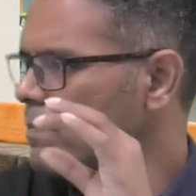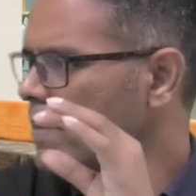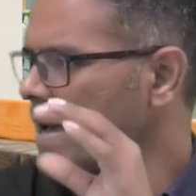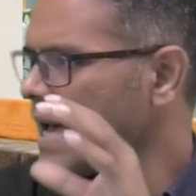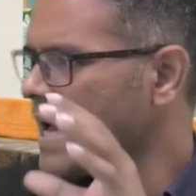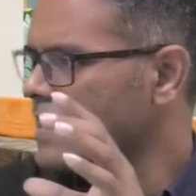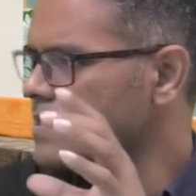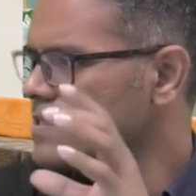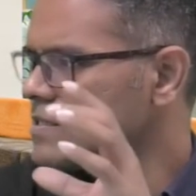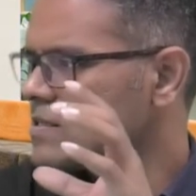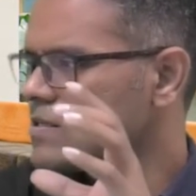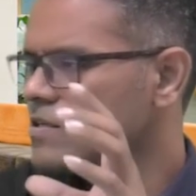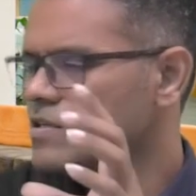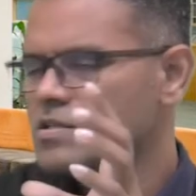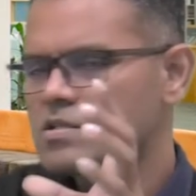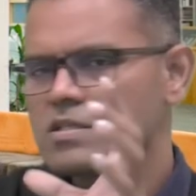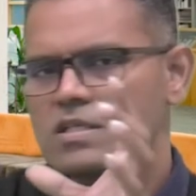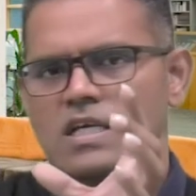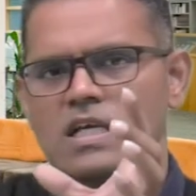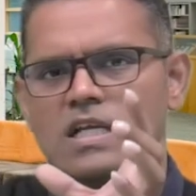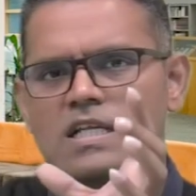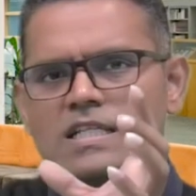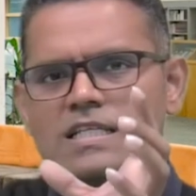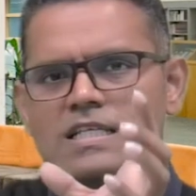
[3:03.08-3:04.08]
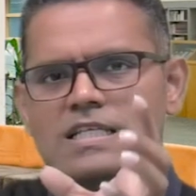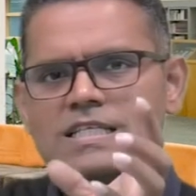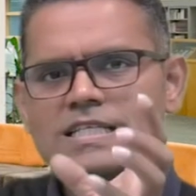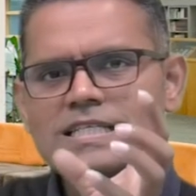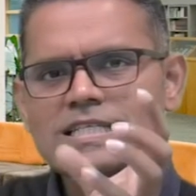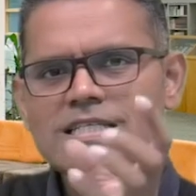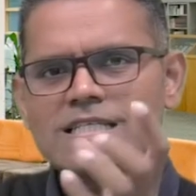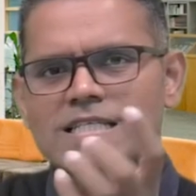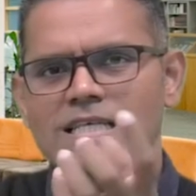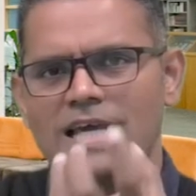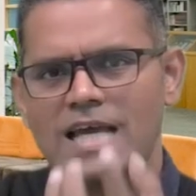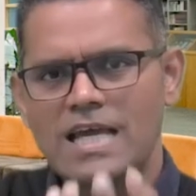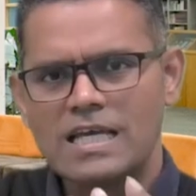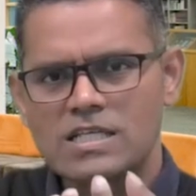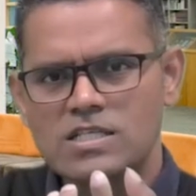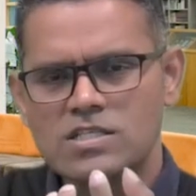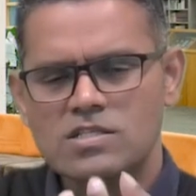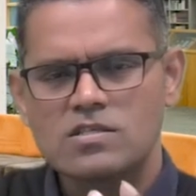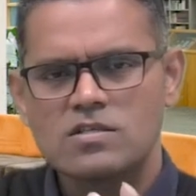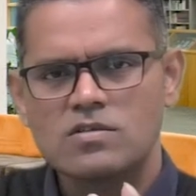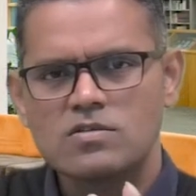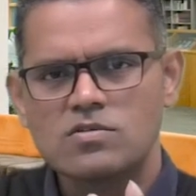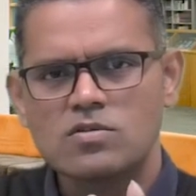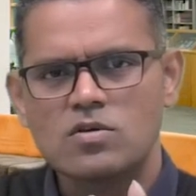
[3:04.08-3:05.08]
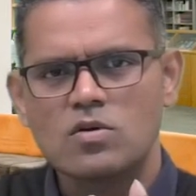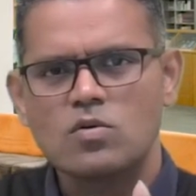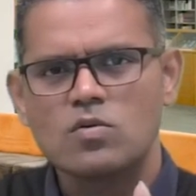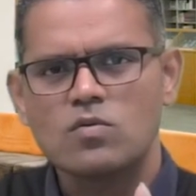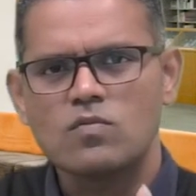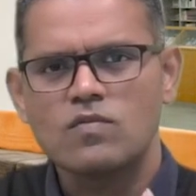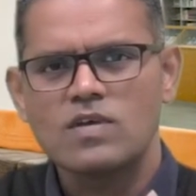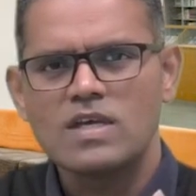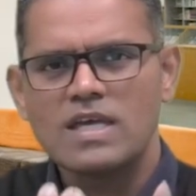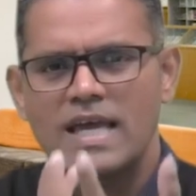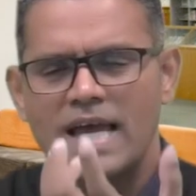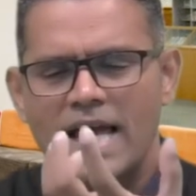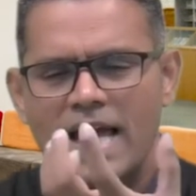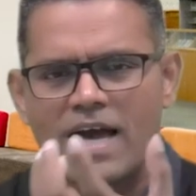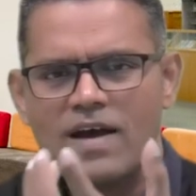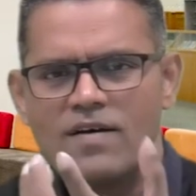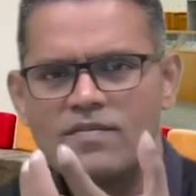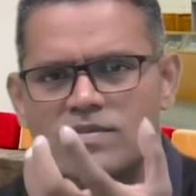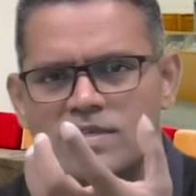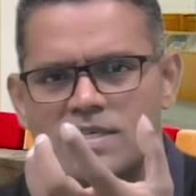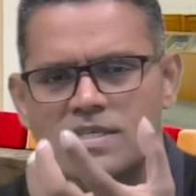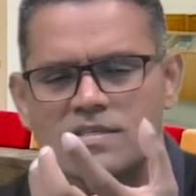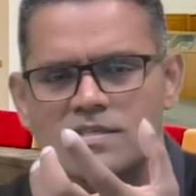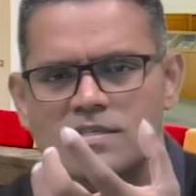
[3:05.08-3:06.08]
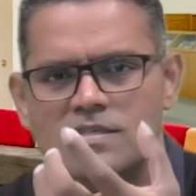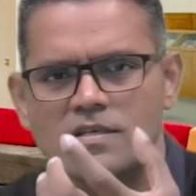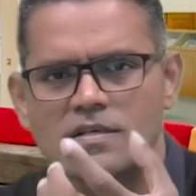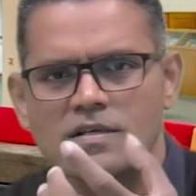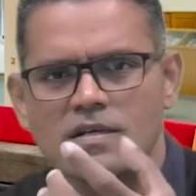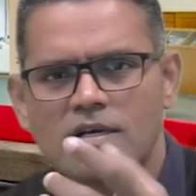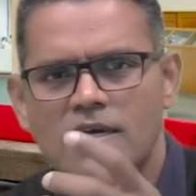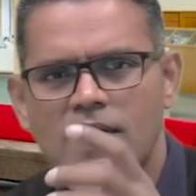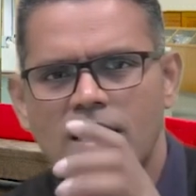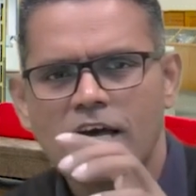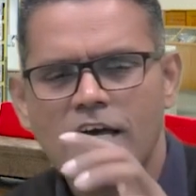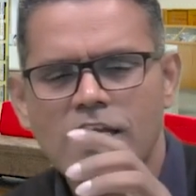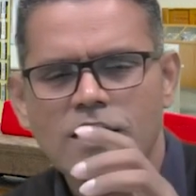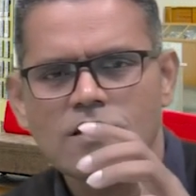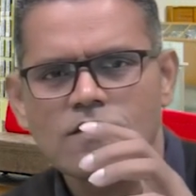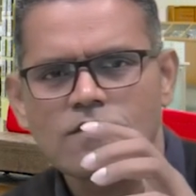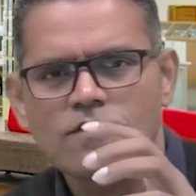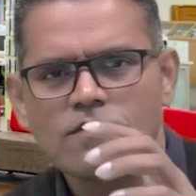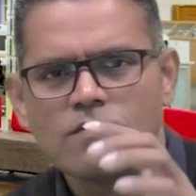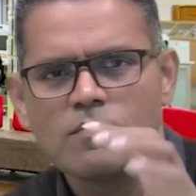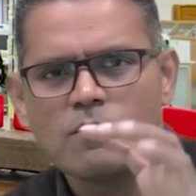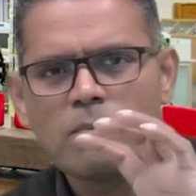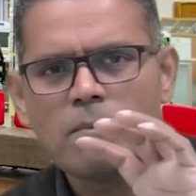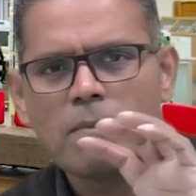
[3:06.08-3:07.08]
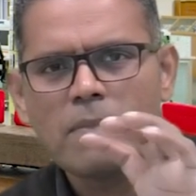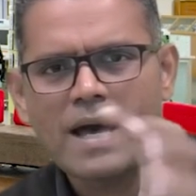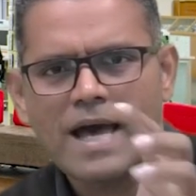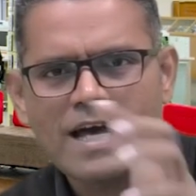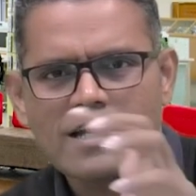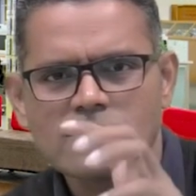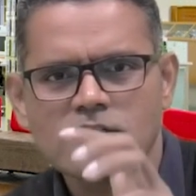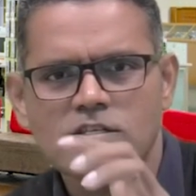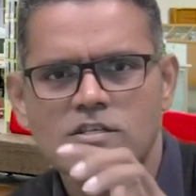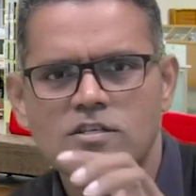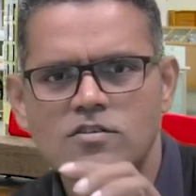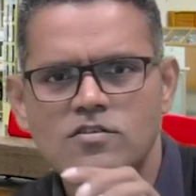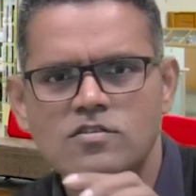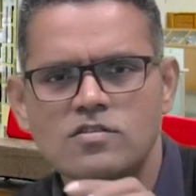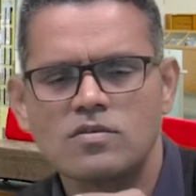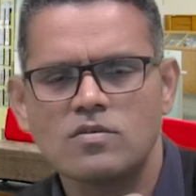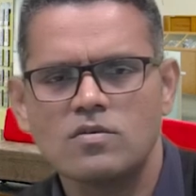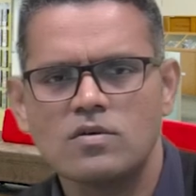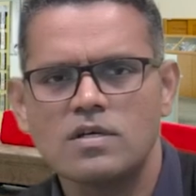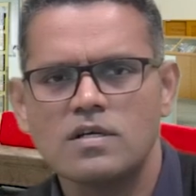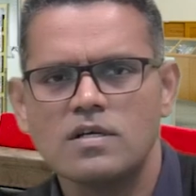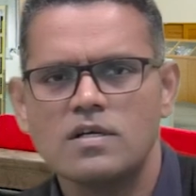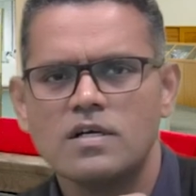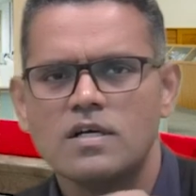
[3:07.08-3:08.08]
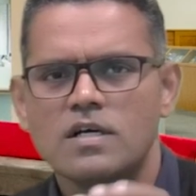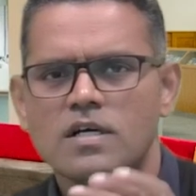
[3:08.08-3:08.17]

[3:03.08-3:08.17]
patterns in the text. So we have this kind of patterns, right?